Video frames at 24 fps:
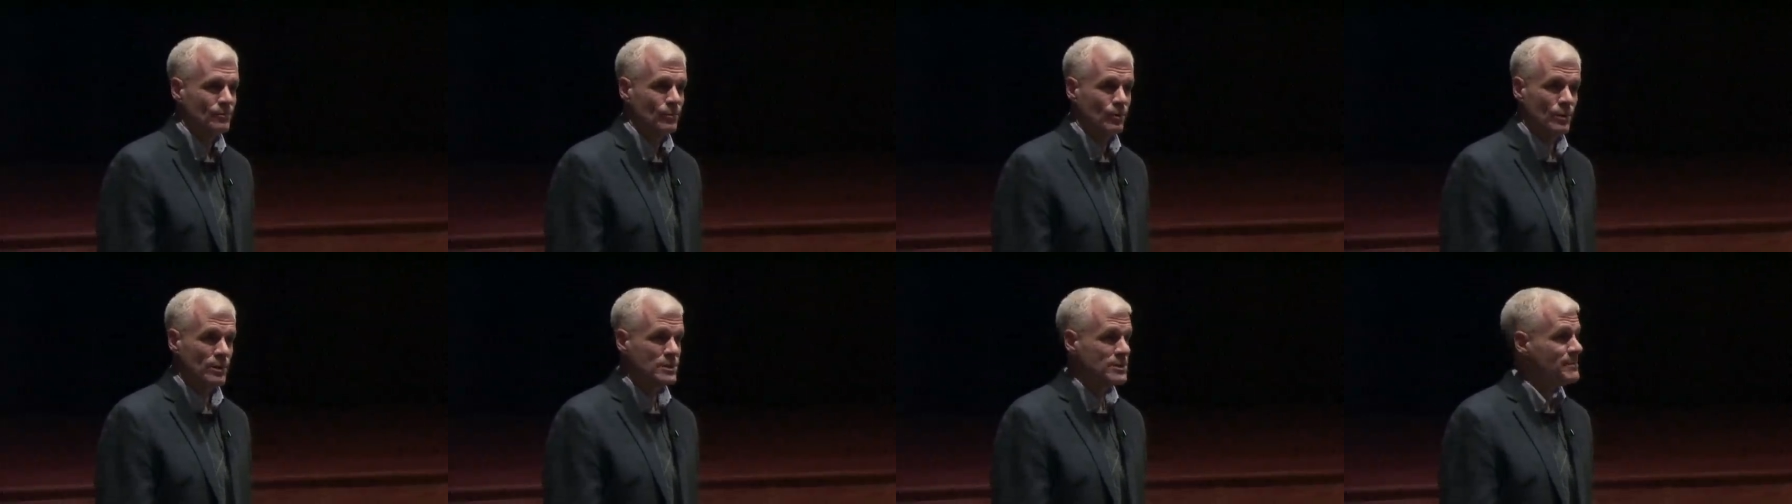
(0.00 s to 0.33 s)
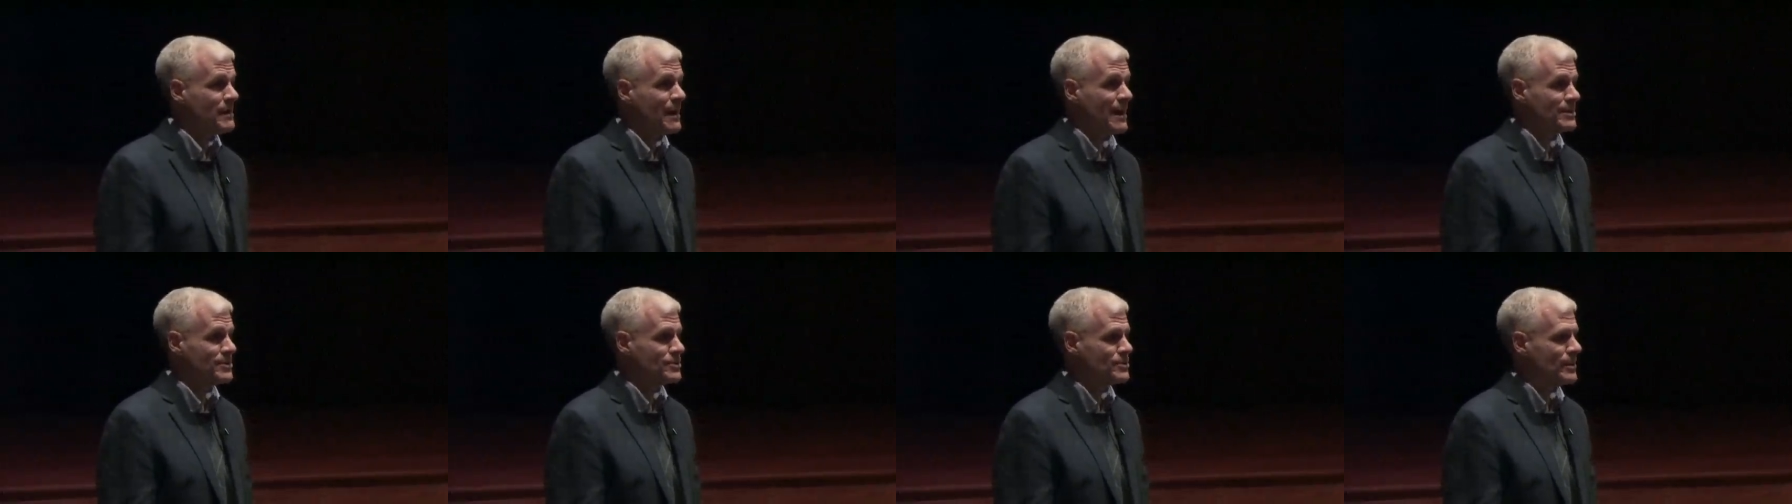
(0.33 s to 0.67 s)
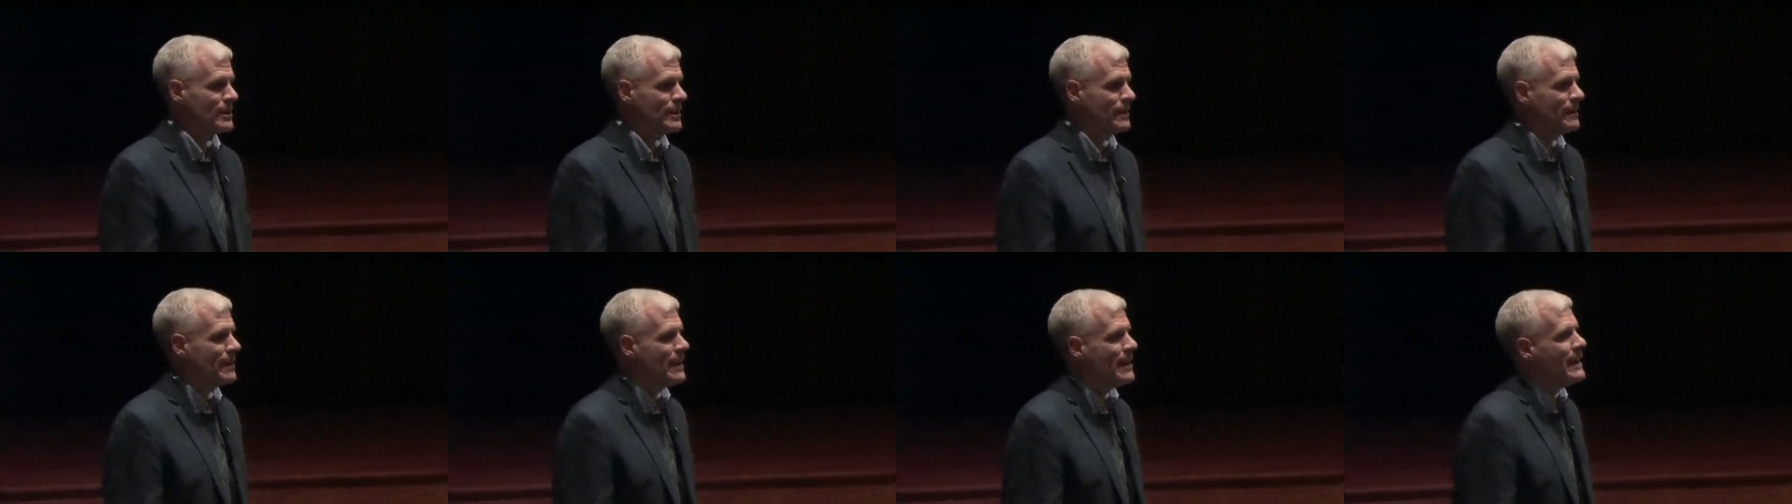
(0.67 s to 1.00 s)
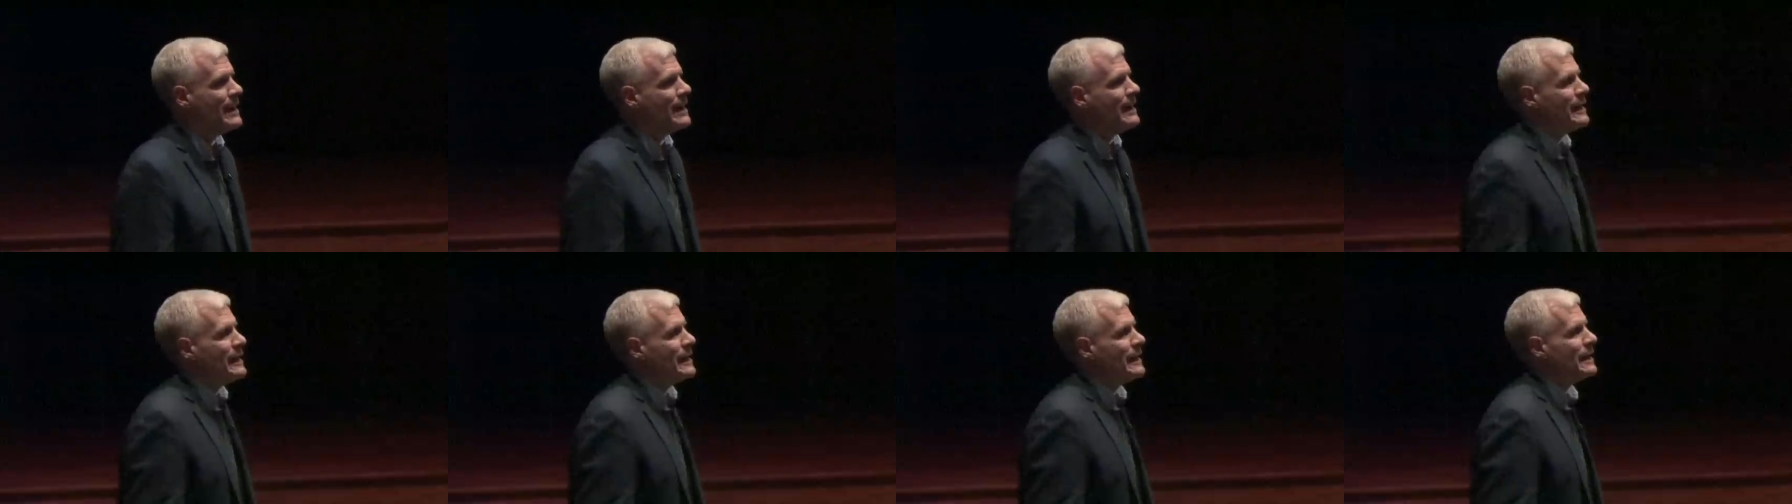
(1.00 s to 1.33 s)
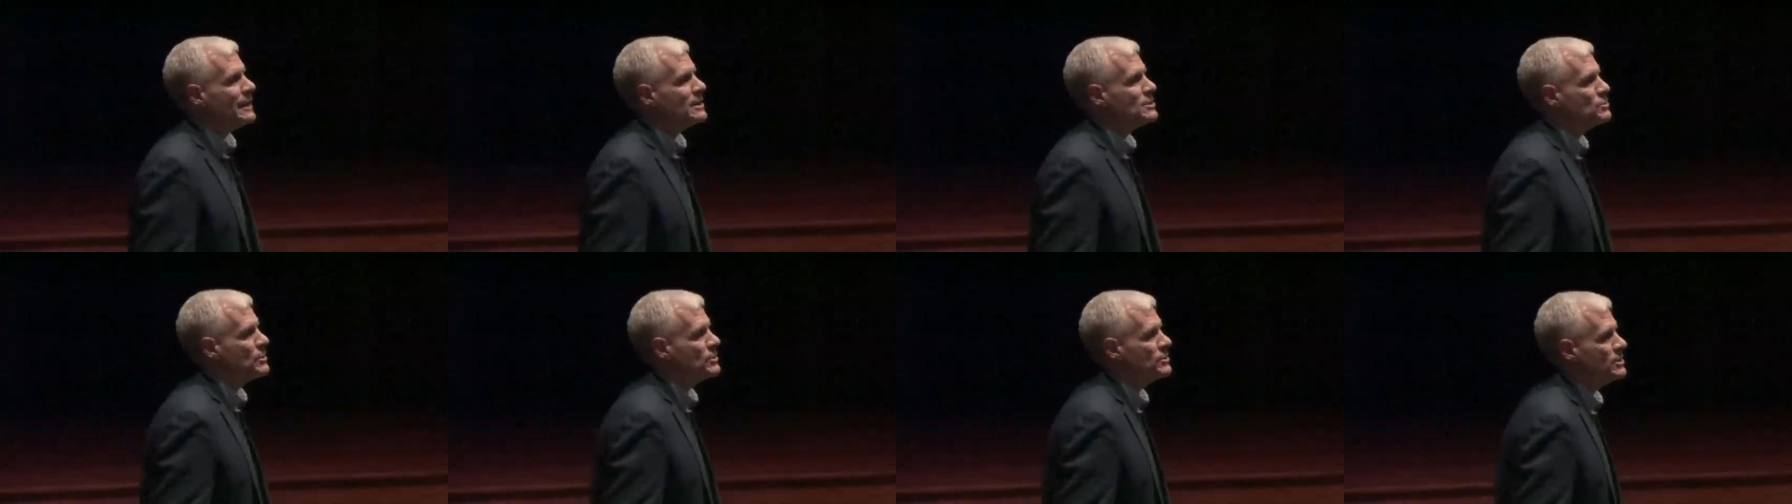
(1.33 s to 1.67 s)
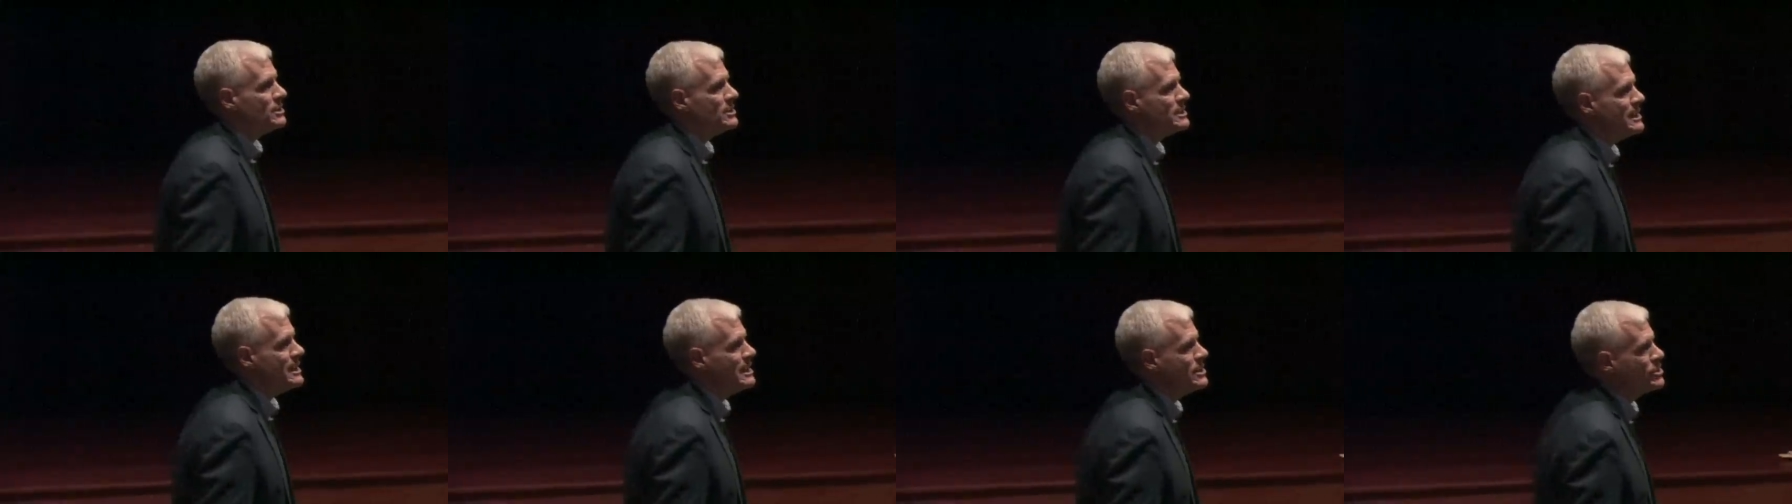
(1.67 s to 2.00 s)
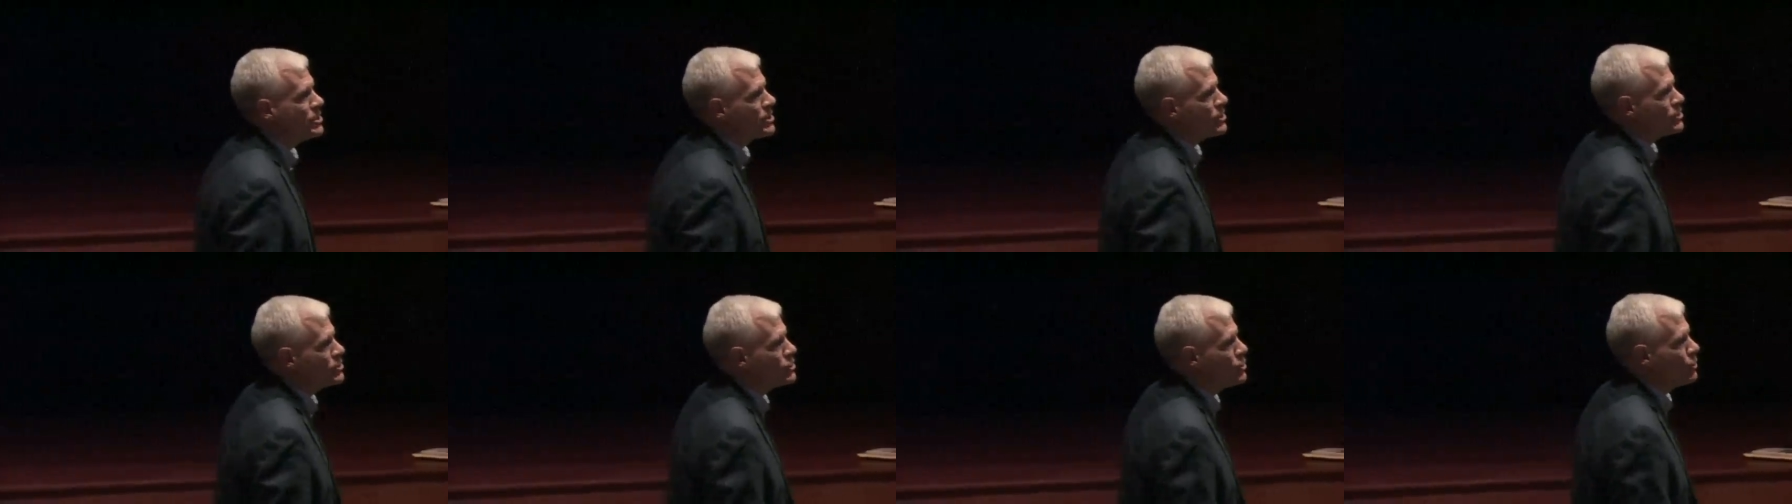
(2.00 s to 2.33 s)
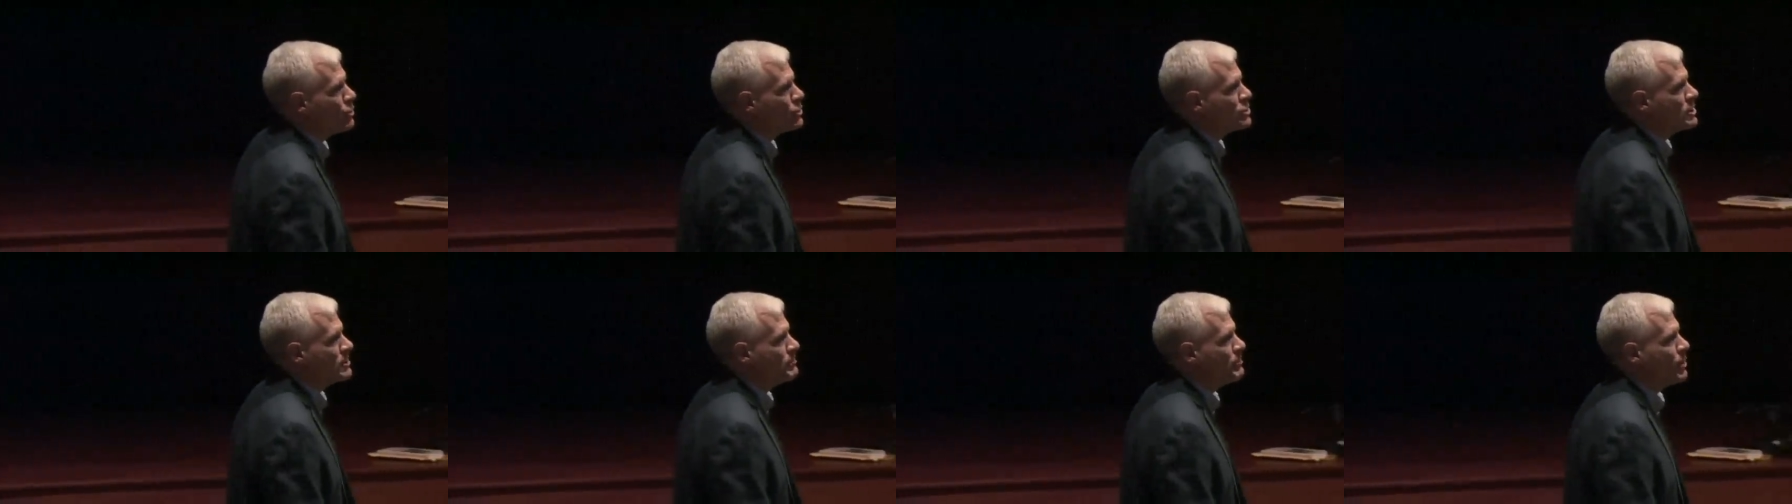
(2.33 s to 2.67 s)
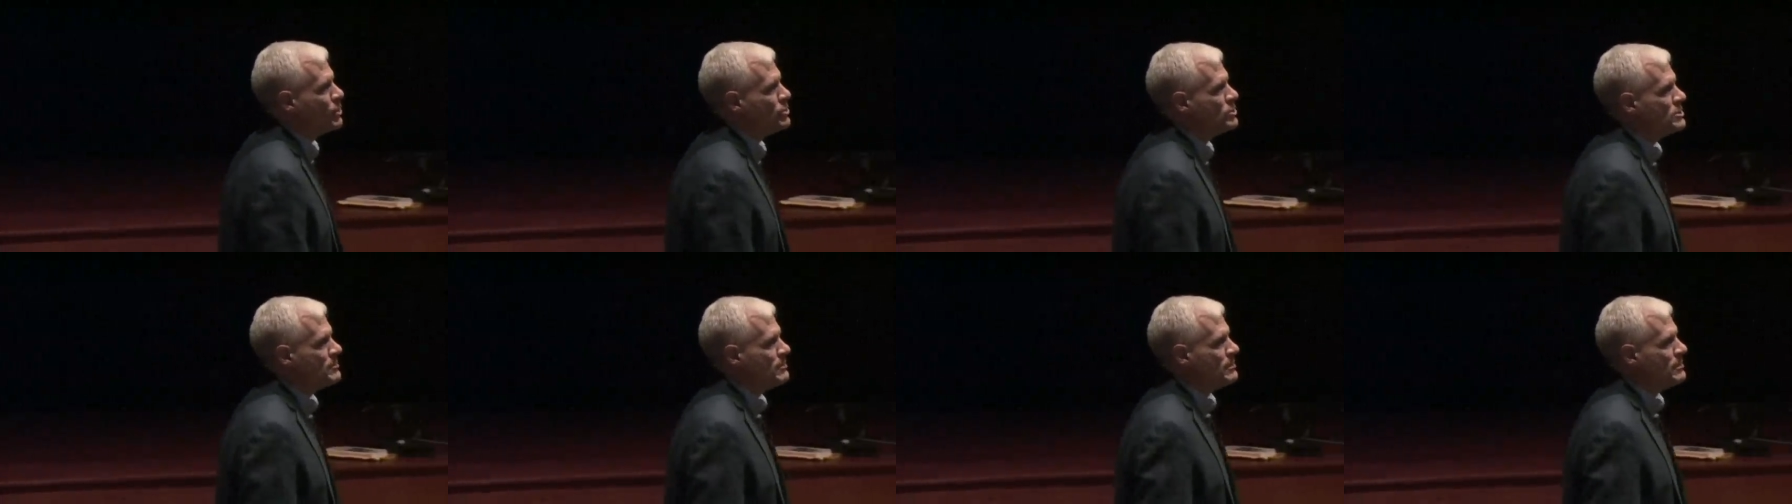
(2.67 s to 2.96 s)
What's mastery? It's what the teachers who are supposed